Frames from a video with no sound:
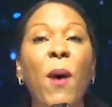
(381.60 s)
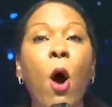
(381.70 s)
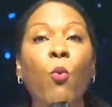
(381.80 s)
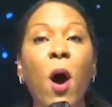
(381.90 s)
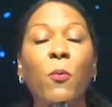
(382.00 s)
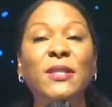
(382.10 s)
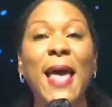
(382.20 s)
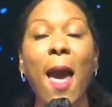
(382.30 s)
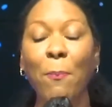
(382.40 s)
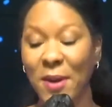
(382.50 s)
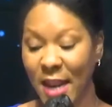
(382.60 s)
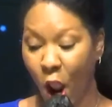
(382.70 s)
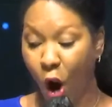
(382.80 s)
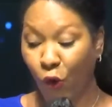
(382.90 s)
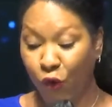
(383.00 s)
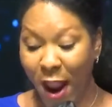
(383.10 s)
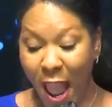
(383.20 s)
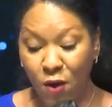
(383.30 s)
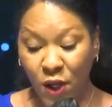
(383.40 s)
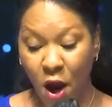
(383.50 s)
about what was happening
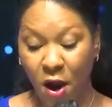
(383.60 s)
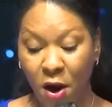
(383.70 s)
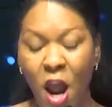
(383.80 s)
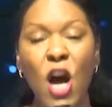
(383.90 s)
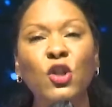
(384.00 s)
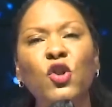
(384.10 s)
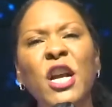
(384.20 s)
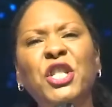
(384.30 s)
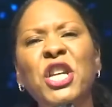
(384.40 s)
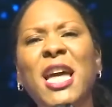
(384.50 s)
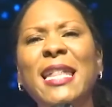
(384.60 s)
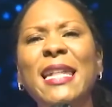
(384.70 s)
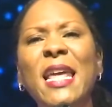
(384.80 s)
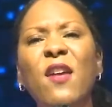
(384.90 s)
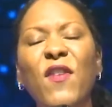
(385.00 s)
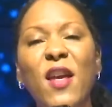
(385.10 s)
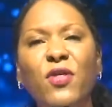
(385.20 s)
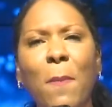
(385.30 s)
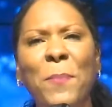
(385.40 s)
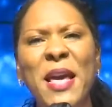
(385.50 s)
around her, so that she could live
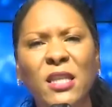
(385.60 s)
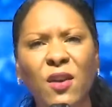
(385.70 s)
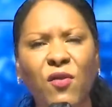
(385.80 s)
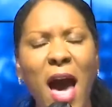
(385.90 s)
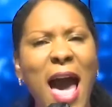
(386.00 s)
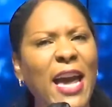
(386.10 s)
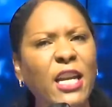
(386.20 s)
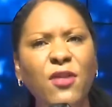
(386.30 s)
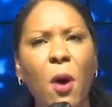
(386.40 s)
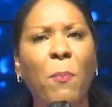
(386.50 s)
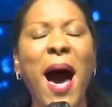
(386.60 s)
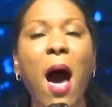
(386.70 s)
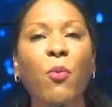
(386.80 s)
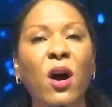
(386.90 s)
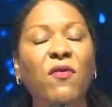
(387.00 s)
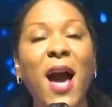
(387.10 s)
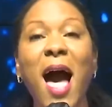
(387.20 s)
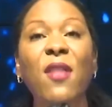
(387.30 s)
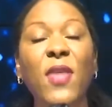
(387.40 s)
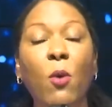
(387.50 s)
in the peace of God and in the power of
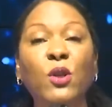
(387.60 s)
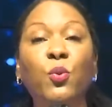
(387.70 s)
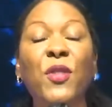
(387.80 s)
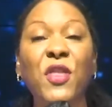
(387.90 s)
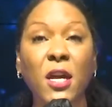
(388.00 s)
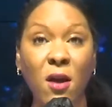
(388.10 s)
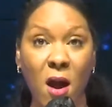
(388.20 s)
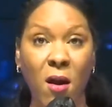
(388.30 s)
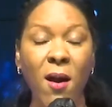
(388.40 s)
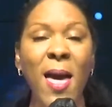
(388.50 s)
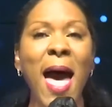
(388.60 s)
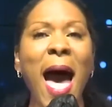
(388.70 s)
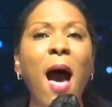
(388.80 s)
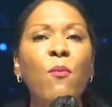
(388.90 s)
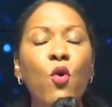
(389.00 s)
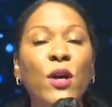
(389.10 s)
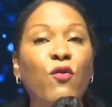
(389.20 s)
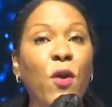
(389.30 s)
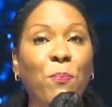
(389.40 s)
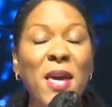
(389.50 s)
God that was within her. I'm
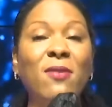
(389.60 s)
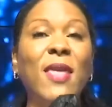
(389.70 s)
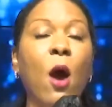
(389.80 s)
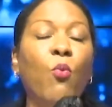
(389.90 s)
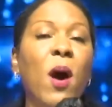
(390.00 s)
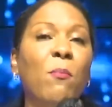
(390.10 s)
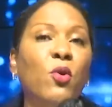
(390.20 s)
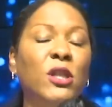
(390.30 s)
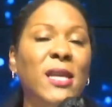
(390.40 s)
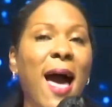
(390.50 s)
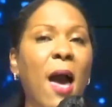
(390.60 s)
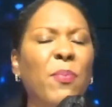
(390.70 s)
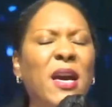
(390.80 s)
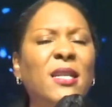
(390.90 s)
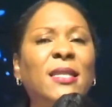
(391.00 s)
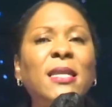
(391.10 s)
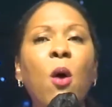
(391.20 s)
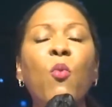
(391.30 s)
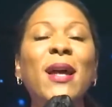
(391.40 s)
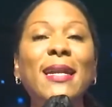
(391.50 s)
going to repeat that one more time, because
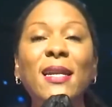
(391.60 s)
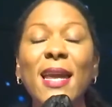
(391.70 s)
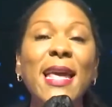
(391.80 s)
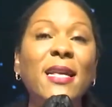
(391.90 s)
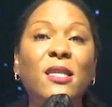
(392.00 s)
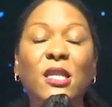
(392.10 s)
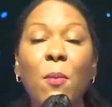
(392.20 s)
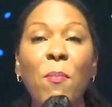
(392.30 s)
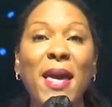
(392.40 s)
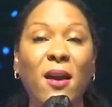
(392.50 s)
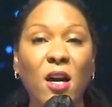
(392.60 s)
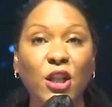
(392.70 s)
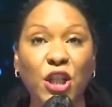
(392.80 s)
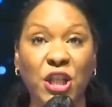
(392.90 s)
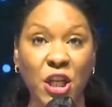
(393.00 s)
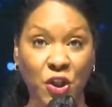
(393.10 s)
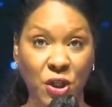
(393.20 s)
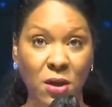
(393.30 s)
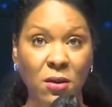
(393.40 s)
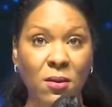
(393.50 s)
someone needs to make a
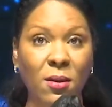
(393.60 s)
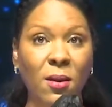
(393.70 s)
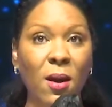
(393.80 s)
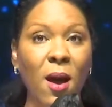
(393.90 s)
decision.